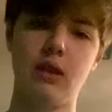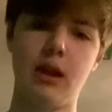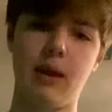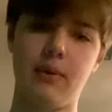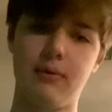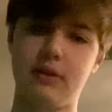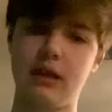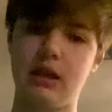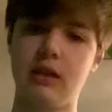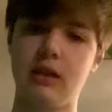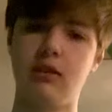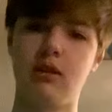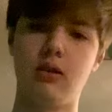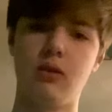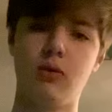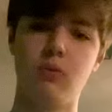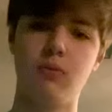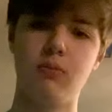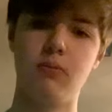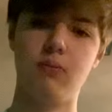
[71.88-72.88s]
take
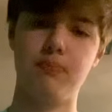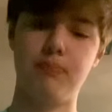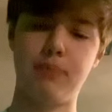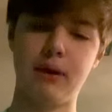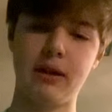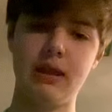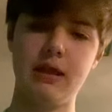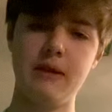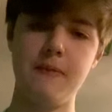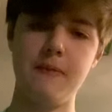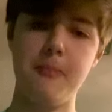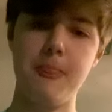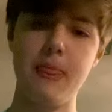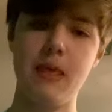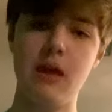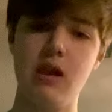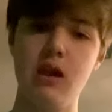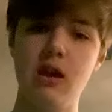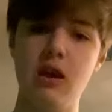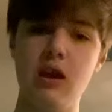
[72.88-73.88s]
the bucket
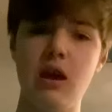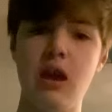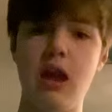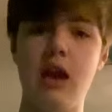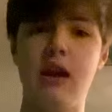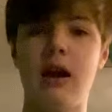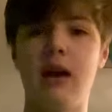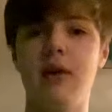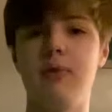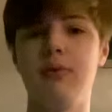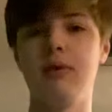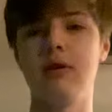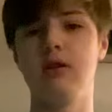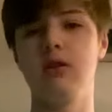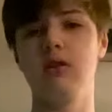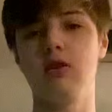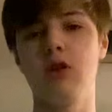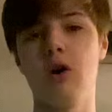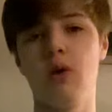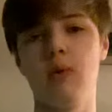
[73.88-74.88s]
and I
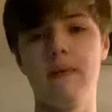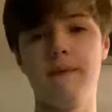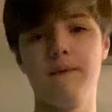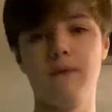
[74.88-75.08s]
would go and